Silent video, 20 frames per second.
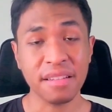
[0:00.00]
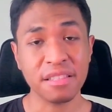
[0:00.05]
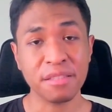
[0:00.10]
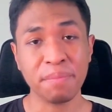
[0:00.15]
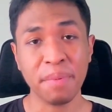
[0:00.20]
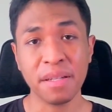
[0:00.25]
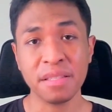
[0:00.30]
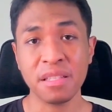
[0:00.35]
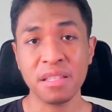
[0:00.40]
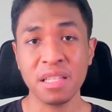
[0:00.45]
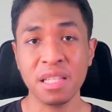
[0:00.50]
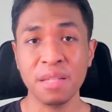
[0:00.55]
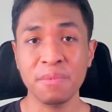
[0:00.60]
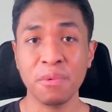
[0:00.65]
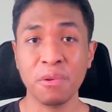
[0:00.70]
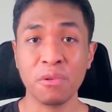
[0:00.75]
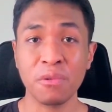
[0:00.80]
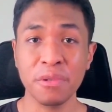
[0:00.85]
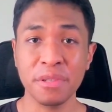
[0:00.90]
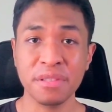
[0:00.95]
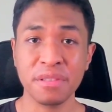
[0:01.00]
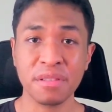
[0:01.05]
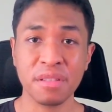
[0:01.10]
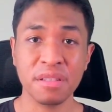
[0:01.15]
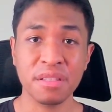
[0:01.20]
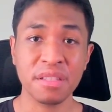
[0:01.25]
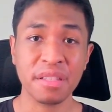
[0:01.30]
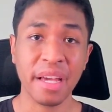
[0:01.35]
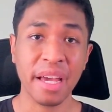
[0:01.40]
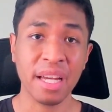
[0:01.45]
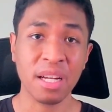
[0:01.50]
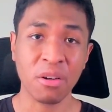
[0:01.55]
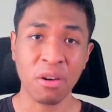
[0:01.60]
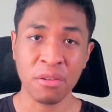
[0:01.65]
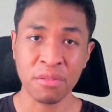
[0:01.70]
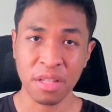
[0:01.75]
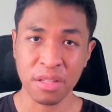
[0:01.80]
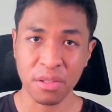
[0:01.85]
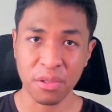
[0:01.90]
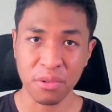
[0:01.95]
especially for research and
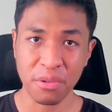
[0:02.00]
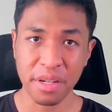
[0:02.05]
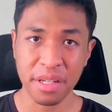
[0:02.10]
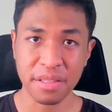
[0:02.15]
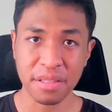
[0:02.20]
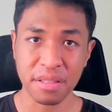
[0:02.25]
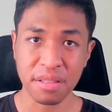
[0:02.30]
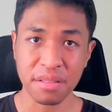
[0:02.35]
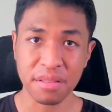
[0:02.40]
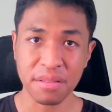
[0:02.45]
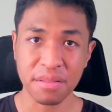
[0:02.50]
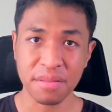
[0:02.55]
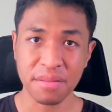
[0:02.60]
content creation?